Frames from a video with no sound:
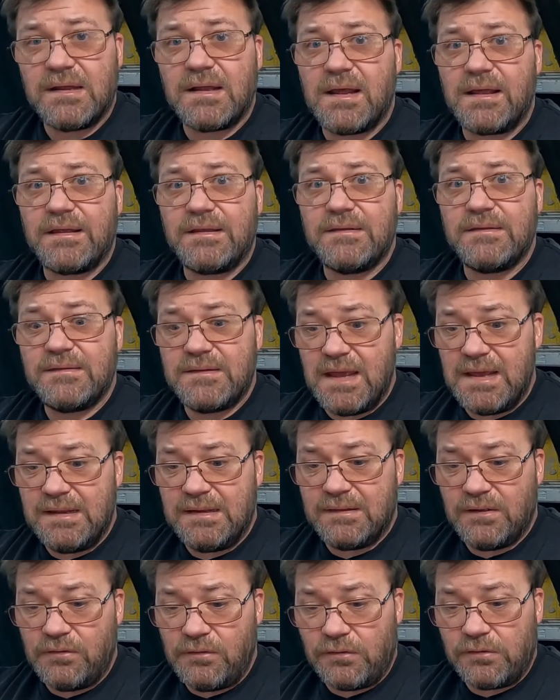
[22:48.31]
Then I can
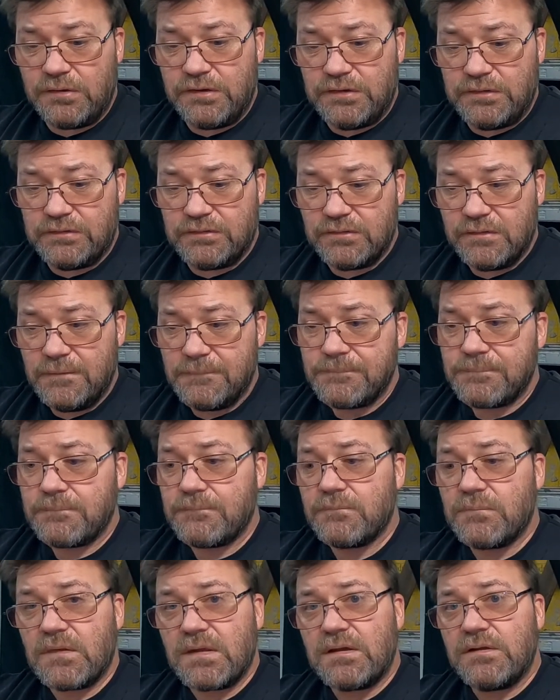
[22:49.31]
take the harness,
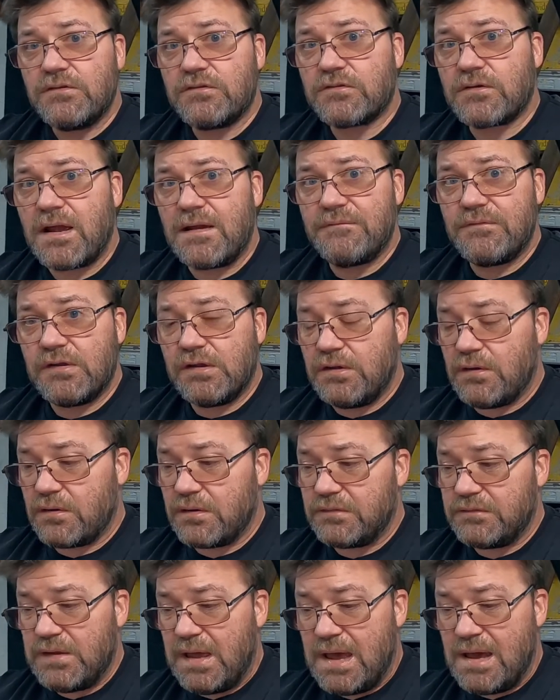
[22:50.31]
drive the
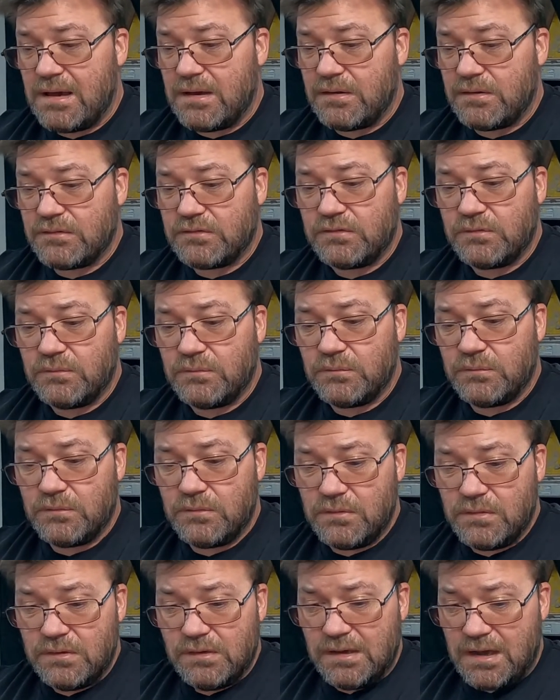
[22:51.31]
Gar's house.
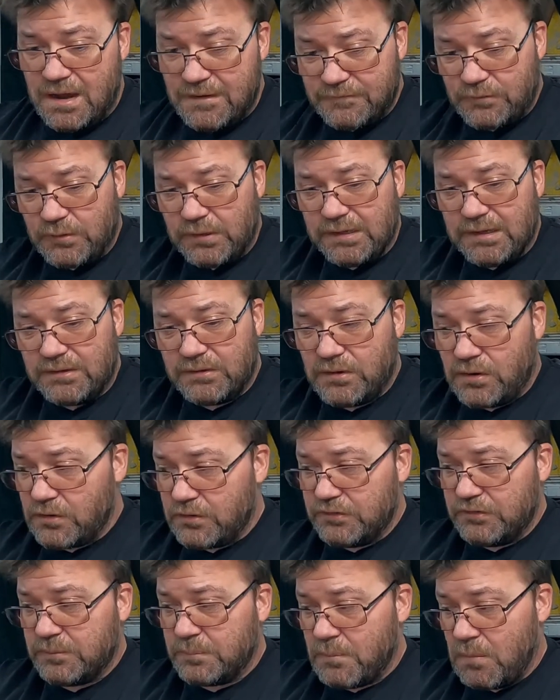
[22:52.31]
I've already got the
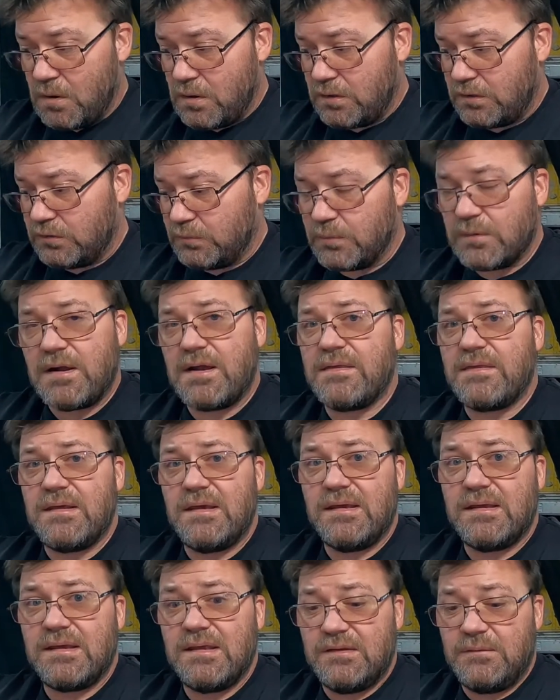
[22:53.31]
harness marked where I
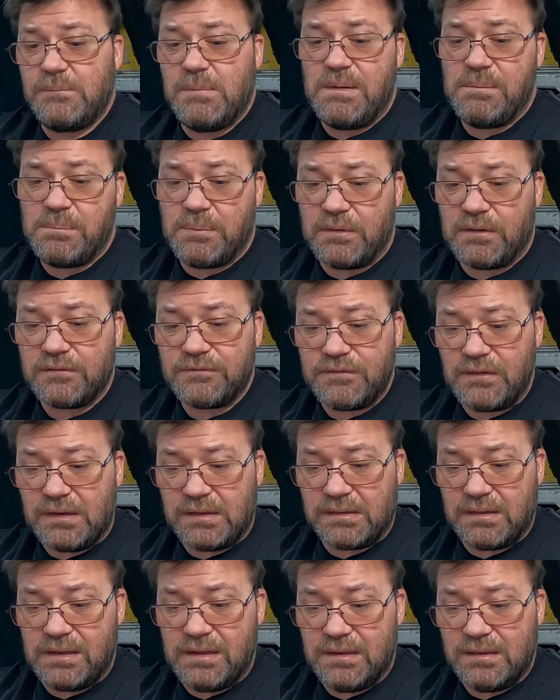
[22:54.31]
think it'd be
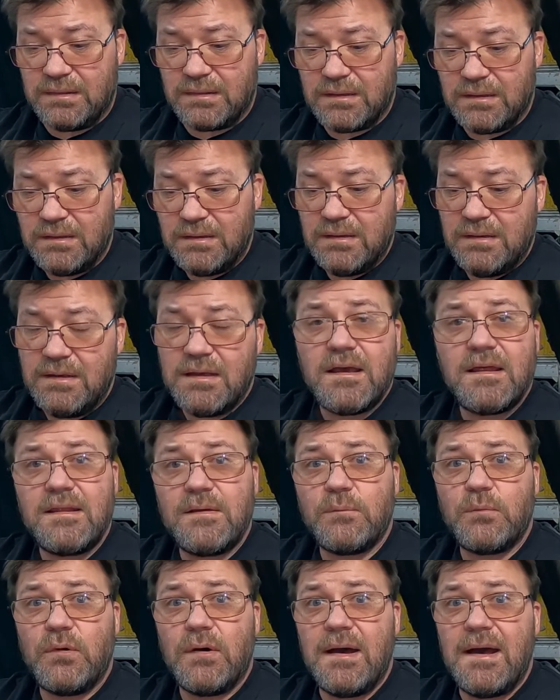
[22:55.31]
perfect length, and
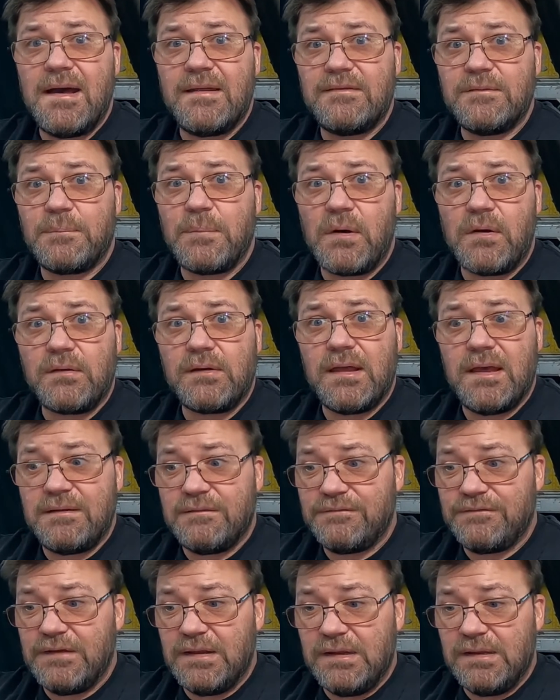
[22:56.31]
then we'll add the
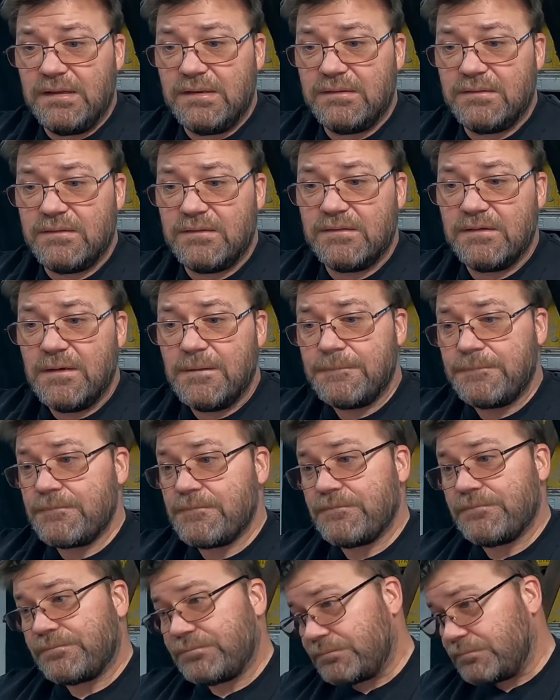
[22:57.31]
bulkhead fittings.
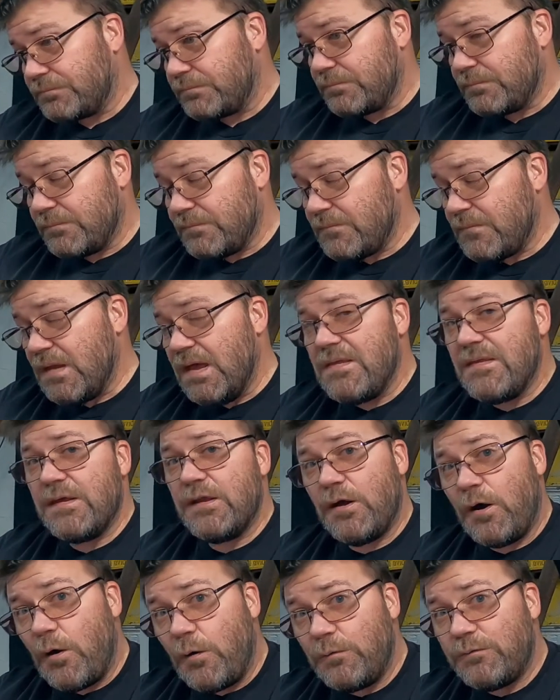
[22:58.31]
And
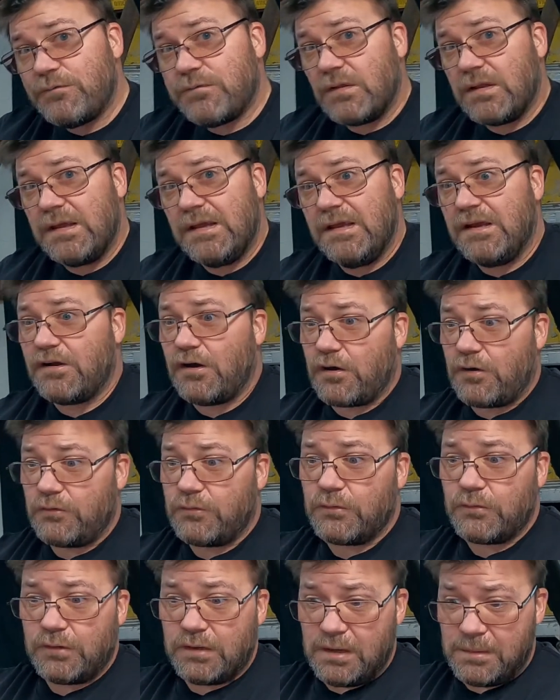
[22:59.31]
then hopefully
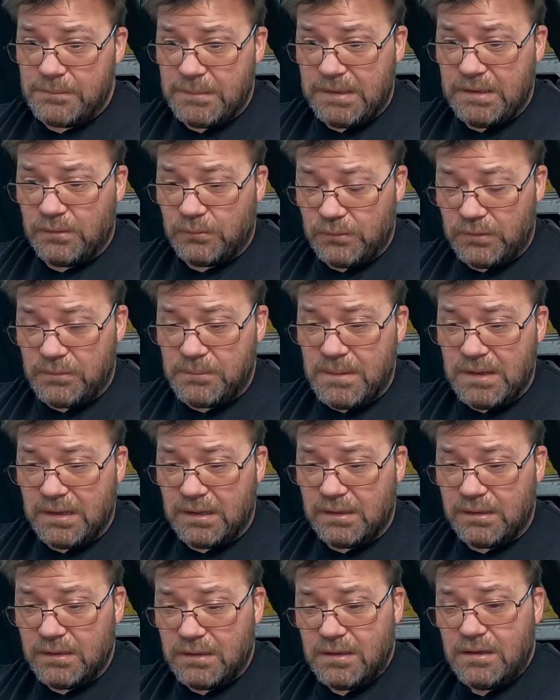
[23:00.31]
Garth will come here with
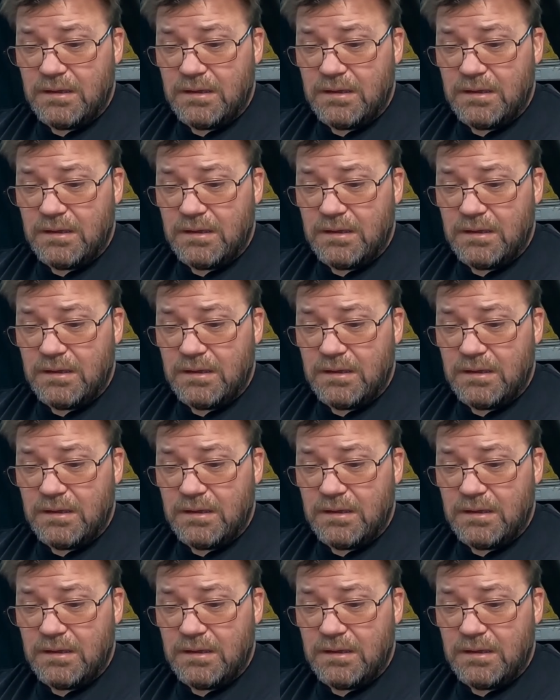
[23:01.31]
me.